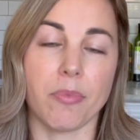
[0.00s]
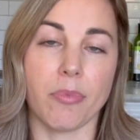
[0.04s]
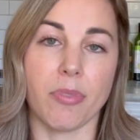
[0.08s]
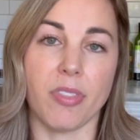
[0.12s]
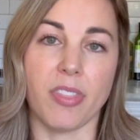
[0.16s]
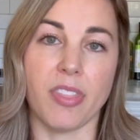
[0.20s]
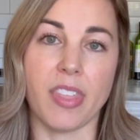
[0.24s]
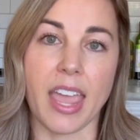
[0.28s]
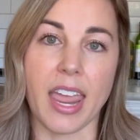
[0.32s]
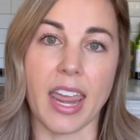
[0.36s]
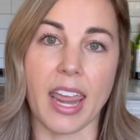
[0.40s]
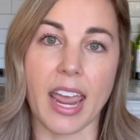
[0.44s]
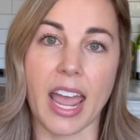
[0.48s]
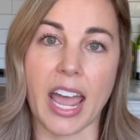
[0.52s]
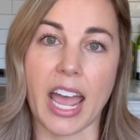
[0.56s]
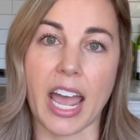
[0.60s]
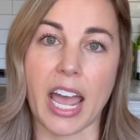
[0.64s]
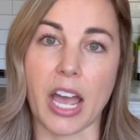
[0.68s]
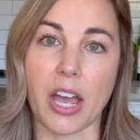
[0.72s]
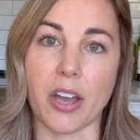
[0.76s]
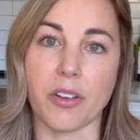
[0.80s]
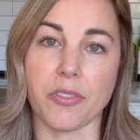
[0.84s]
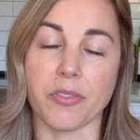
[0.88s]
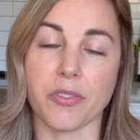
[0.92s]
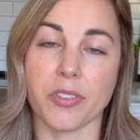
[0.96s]
they
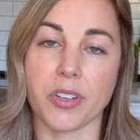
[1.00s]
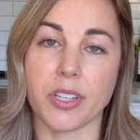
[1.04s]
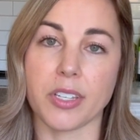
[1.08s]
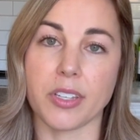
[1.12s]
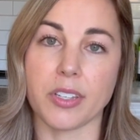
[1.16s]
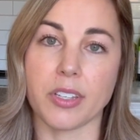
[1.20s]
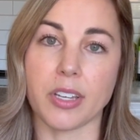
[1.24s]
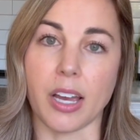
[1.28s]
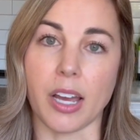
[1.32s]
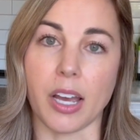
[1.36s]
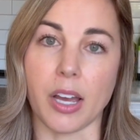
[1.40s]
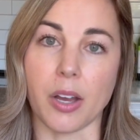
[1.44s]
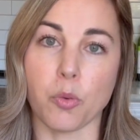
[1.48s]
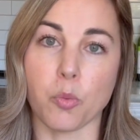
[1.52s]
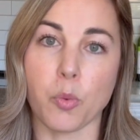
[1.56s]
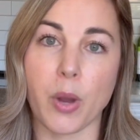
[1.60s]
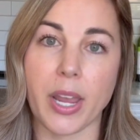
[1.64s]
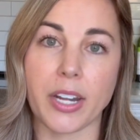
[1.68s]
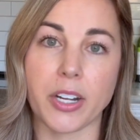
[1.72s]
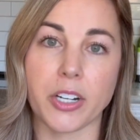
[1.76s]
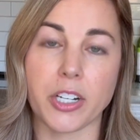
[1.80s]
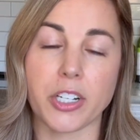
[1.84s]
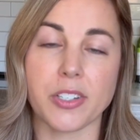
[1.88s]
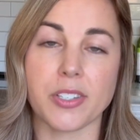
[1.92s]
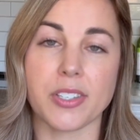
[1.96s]
have
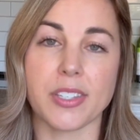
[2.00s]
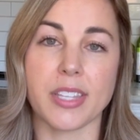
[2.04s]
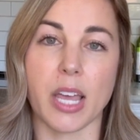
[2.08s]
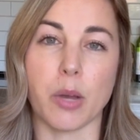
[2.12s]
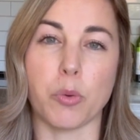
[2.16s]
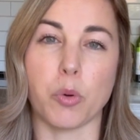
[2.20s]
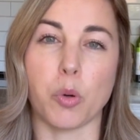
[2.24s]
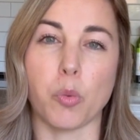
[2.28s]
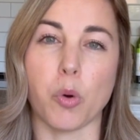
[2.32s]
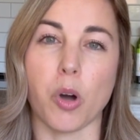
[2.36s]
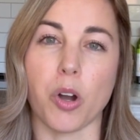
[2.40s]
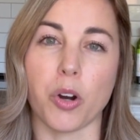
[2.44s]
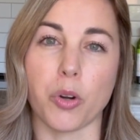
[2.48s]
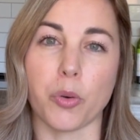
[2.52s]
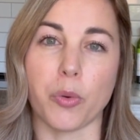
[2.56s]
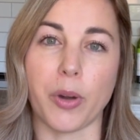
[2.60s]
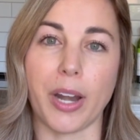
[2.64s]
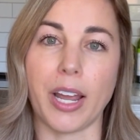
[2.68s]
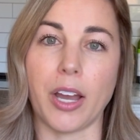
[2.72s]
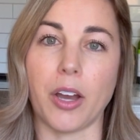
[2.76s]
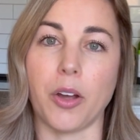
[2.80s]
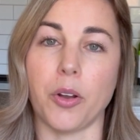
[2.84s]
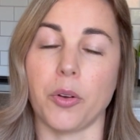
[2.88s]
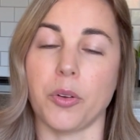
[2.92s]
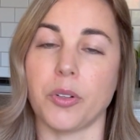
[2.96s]
waiters that will walk
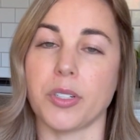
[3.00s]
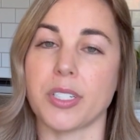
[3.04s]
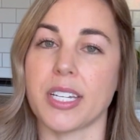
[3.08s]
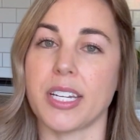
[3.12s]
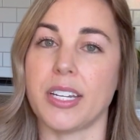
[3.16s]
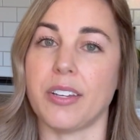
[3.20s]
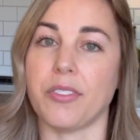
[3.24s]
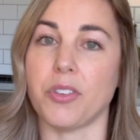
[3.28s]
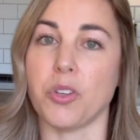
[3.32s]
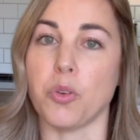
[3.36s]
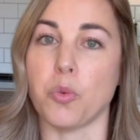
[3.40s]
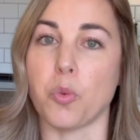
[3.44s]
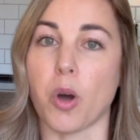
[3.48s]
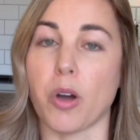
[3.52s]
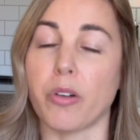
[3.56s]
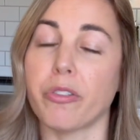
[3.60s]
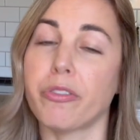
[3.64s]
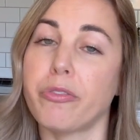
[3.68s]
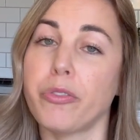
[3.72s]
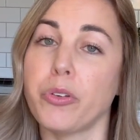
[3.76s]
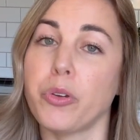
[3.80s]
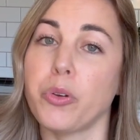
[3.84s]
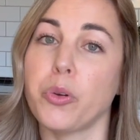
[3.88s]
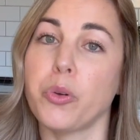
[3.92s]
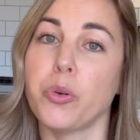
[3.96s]
around if you want
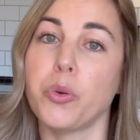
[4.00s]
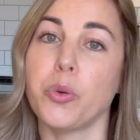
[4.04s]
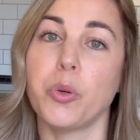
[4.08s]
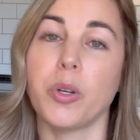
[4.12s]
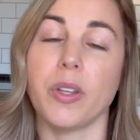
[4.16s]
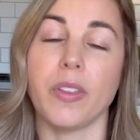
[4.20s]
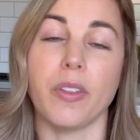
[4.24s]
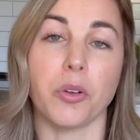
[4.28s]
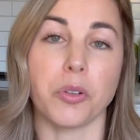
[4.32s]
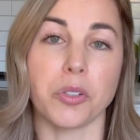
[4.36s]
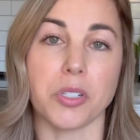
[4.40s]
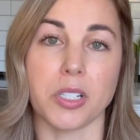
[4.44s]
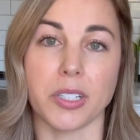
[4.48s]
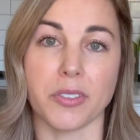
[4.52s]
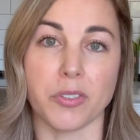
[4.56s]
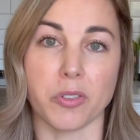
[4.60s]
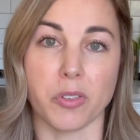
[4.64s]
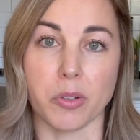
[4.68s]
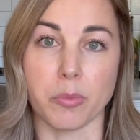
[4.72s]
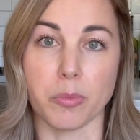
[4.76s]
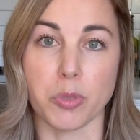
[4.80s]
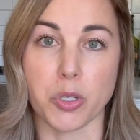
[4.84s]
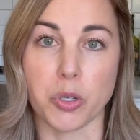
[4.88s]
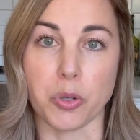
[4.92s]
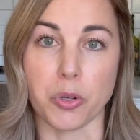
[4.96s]
food, and they'll deliver
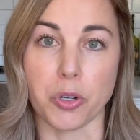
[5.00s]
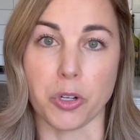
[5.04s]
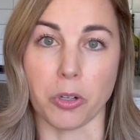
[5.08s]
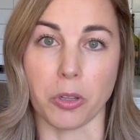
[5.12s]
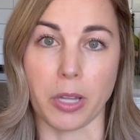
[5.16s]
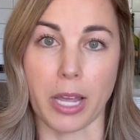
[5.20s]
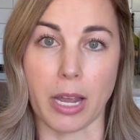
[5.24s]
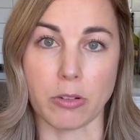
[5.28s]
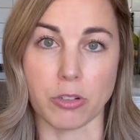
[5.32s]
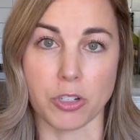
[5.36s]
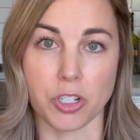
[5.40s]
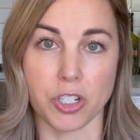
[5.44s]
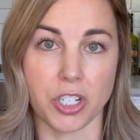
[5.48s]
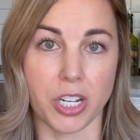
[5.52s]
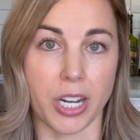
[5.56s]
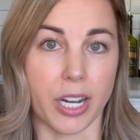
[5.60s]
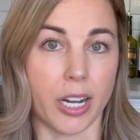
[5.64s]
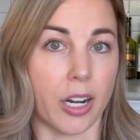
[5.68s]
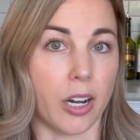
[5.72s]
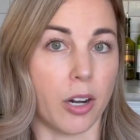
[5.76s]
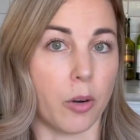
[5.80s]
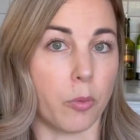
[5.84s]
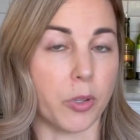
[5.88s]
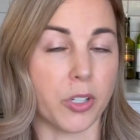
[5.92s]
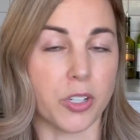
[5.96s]
them to your lounge
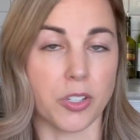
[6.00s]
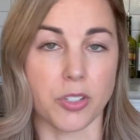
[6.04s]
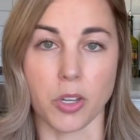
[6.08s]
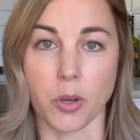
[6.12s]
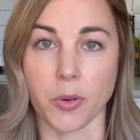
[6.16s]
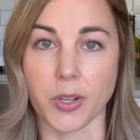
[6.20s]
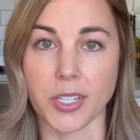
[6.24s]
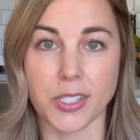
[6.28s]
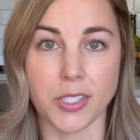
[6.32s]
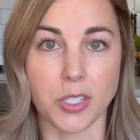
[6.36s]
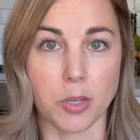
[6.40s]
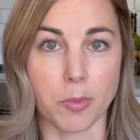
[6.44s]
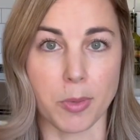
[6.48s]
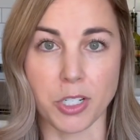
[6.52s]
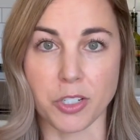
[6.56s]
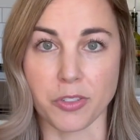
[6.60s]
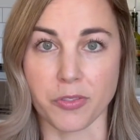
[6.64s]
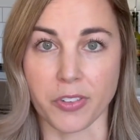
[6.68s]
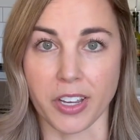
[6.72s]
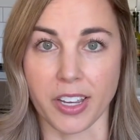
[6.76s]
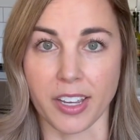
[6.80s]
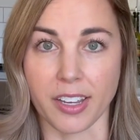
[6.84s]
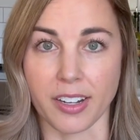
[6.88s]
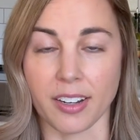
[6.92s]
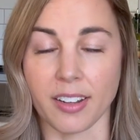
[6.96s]
chair, which is always so much
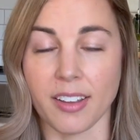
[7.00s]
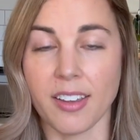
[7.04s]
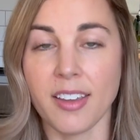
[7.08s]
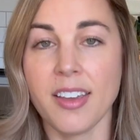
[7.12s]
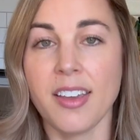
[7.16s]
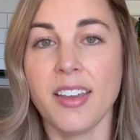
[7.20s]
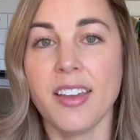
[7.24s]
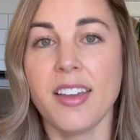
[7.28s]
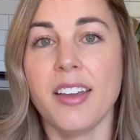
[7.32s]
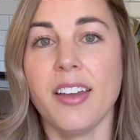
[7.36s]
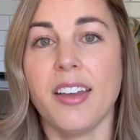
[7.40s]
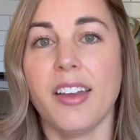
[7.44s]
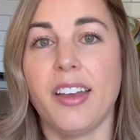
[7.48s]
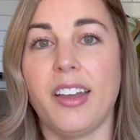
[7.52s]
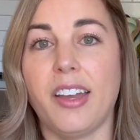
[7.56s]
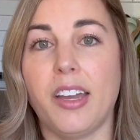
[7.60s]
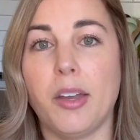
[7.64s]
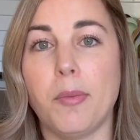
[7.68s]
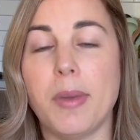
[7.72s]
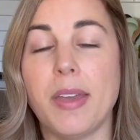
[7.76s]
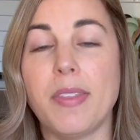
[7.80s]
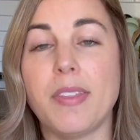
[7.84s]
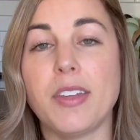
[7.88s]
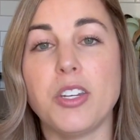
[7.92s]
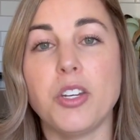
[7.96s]
fun.
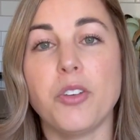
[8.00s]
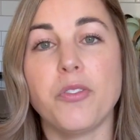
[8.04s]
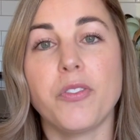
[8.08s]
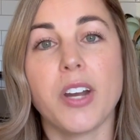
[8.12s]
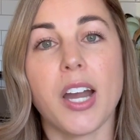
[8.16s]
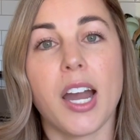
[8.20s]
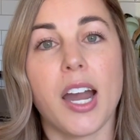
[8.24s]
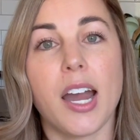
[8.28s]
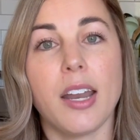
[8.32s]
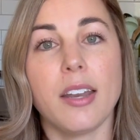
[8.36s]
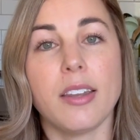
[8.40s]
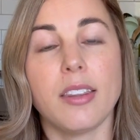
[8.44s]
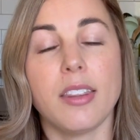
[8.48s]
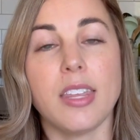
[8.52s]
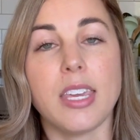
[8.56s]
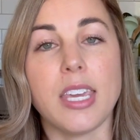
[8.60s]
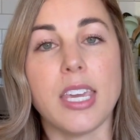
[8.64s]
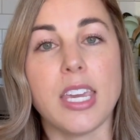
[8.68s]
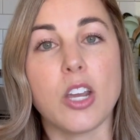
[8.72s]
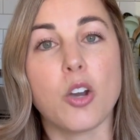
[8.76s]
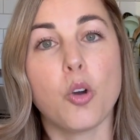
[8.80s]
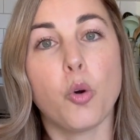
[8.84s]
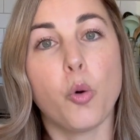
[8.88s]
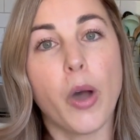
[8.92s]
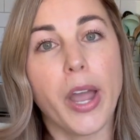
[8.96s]
And then you've got
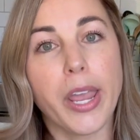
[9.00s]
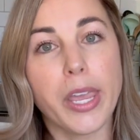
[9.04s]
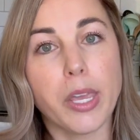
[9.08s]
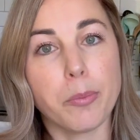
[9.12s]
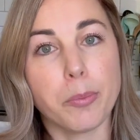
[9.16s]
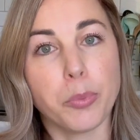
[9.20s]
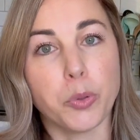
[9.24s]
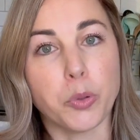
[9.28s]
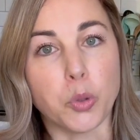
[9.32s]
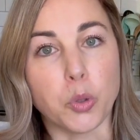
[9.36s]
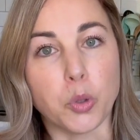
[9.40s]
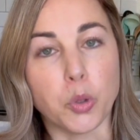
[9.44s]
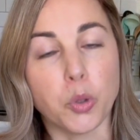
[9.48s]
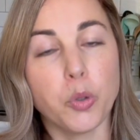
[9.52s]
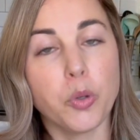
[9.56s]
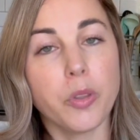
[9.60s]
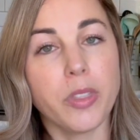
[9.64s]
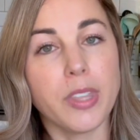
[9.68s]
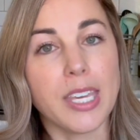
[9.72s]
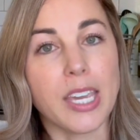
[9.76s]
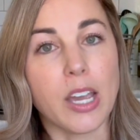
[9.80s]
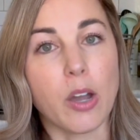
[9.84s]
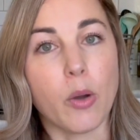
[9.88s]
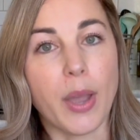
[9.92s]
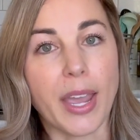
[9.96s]
the quiet pool,
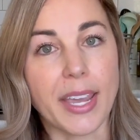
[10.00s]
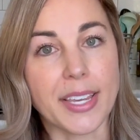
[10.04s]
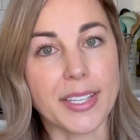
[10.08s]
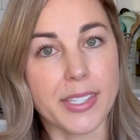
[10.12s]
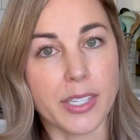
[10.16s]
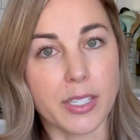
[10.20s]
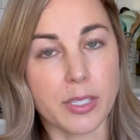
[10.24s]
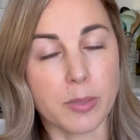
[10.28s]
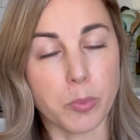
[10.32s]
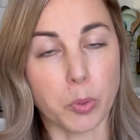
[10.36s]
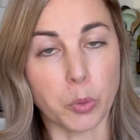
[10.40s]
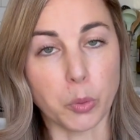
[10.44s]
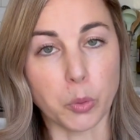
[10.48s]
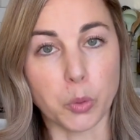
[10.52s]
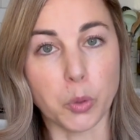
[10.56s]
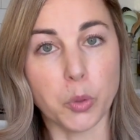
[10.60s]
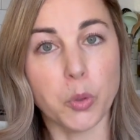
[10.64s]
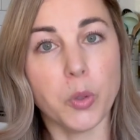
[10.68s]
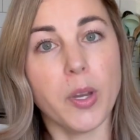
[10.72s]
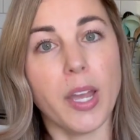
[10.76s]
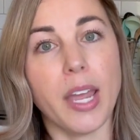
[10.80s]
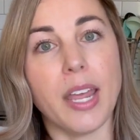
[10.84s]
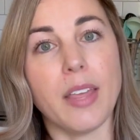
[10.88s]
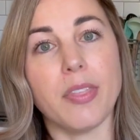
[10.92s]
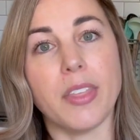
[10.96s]
the Oasis
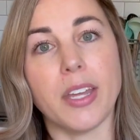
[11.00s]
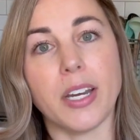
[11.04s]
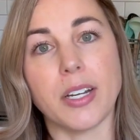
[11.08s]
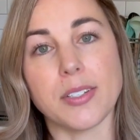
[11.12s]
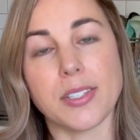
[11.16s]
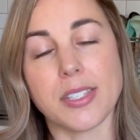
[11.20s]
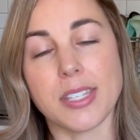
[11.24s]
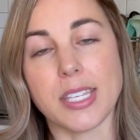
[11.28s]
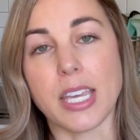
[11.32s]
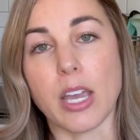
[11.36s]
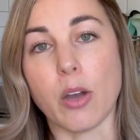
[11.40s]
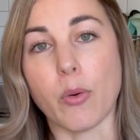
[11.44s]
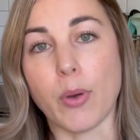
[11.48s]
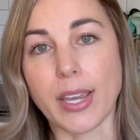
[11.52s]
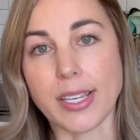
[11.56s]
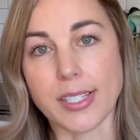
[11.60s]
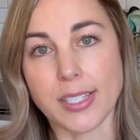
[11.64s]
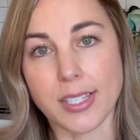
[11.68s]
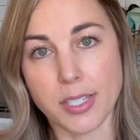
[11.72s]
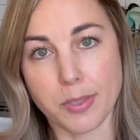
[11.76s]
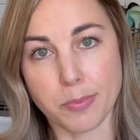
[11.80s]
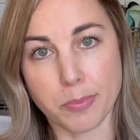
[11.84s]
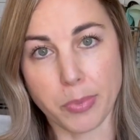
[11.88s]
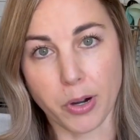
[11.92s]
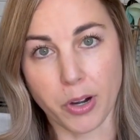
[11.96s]
Pool, and there's the
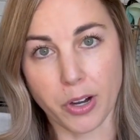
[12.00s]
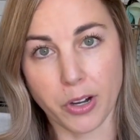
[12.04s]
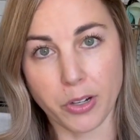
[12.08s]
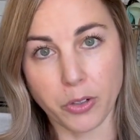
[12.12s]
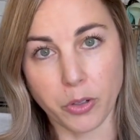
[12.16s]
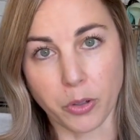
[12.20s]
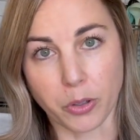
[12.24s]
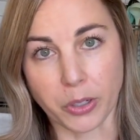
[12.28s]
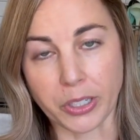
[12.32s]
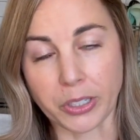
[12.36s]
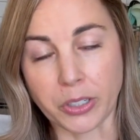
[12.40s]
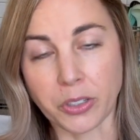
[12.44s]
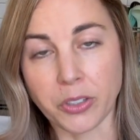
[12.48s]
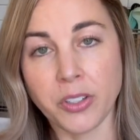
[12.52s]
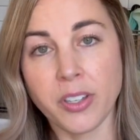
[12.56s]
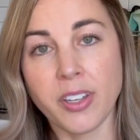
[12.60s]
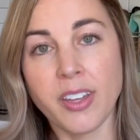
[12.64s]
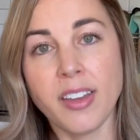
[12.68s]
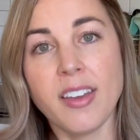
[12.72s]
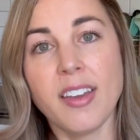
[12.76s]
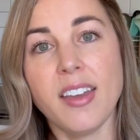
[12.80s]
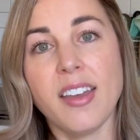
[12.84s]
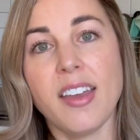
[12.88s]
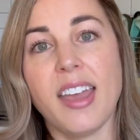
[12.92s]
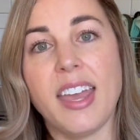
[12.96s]
Oasis Bar and Grill,
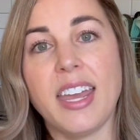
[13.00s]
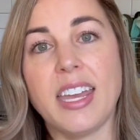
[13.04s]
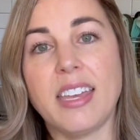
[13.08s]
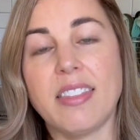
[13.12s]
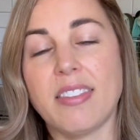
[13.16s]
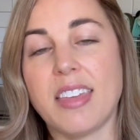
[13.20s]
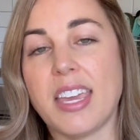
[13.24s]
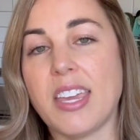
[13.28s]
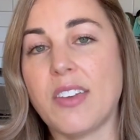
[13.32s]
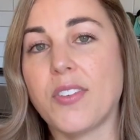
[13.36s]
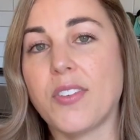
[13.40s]
and they've